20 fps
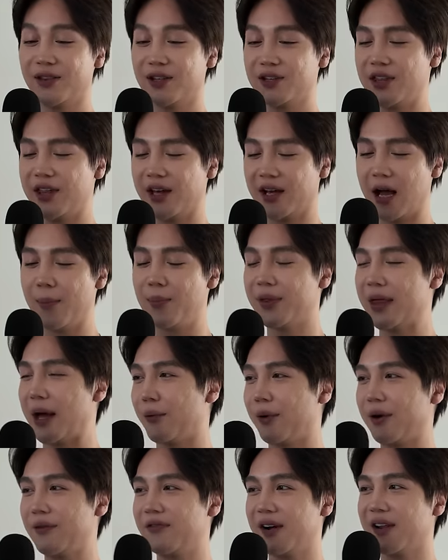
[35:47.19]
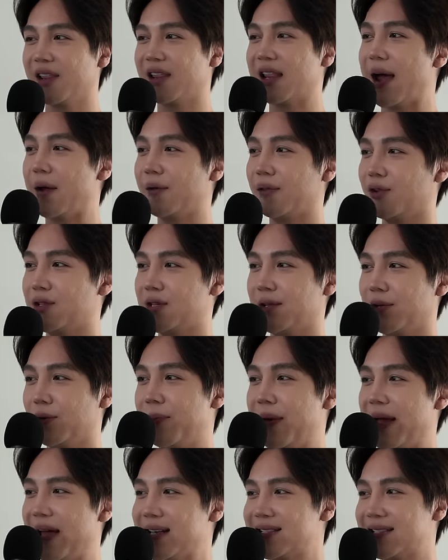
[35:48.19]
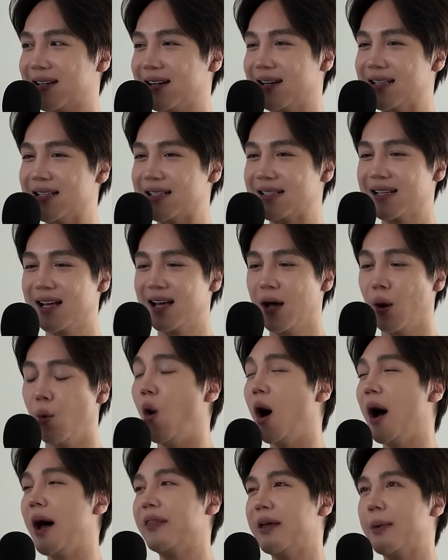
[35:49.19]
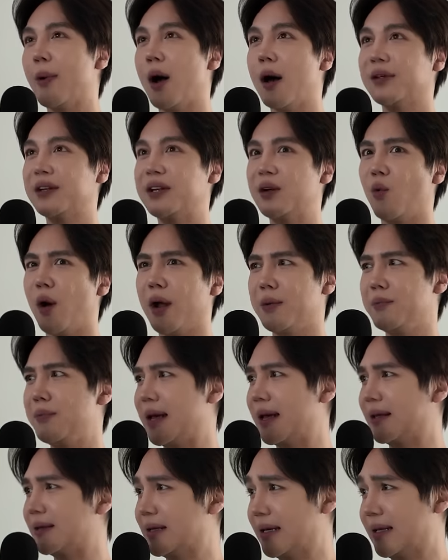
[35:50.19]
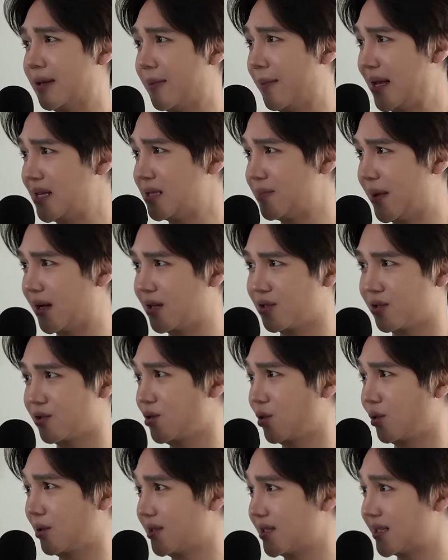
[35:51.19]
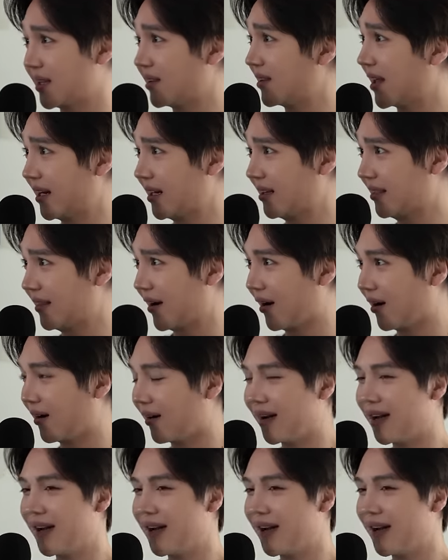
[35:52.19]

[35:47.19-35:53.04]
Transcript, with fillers: tell that the couple that were in front of the line looked a little pissed because one, they probably didn't want to be in the basement because there's no sunlight in there.